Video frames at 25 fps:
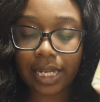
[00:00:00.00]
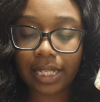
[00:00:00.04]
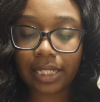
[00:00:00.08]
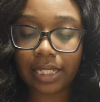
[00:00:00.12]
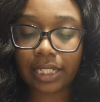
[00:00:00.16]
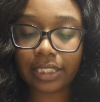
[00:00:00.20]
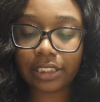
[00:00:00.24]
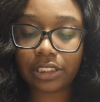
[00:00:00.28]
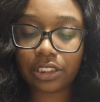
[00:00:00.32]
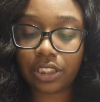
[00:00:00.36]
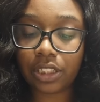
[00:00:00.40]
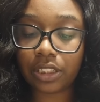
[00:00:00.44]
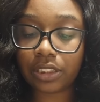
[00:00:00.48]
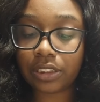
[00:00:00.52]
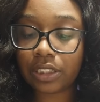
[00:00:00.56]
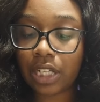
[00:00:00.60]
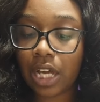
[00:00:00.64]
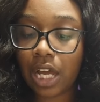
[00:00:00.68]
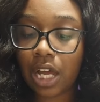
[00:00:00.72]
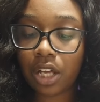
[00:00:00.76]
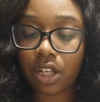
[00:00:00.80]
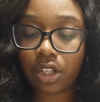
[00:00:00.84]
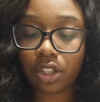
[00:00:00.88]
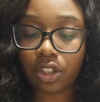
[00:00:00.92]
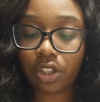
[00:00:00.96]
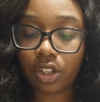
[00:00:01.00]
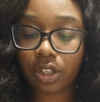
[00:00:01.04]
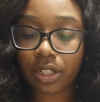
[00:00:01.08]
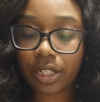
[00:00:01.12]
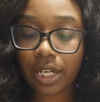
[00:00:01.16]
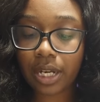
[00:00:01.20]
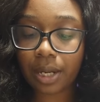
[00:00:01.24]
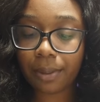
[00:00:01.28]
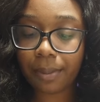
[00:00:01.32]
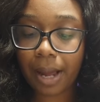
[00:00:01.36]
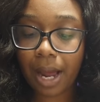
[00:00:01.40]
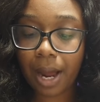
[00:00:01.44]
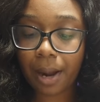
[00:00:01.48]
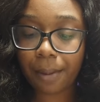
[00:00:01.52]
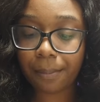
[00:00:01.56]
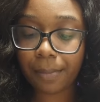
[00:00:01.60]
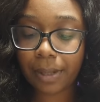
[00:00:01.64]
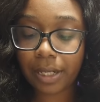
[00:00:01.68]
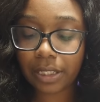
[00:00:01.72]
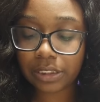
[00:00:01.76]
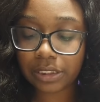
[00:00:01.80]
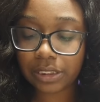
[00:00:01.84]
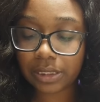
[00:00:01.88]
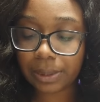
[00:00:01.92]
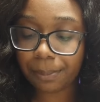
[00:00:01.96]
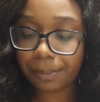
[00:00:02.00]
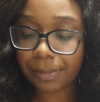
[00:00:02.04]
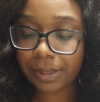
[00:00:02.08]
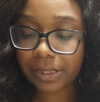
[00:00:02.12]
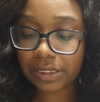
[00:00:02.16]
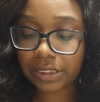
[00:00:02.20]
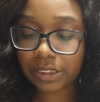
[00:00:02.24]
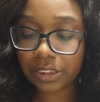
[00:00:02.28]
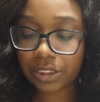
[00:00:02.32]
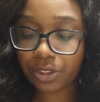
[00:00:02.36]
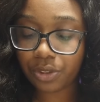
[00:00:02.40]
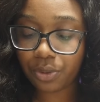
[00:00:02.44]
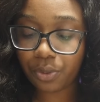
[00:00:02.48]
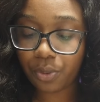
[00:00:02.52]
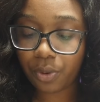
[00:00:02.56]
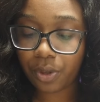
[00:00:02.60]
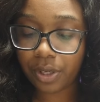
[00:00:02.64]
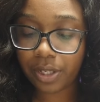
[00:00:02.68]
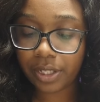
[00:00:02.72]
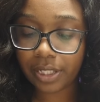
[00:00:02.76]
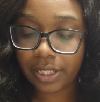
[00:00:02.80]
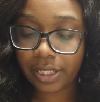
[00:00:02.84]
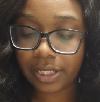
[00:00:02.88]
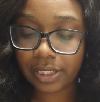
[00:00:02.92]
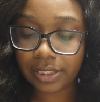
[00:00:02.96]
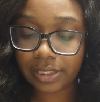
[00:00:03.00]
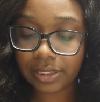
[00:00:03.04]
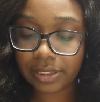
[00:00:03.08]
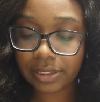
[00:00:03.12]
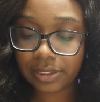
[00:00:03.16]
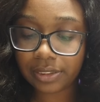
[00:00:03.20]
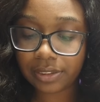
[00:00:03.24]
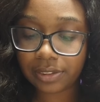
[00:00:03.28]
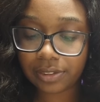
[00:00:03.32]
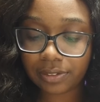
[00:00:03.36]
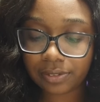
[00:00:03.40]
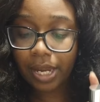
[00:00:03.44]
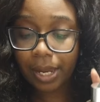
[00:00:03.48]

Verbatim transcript: And let's just look up how much the Miss Dior is.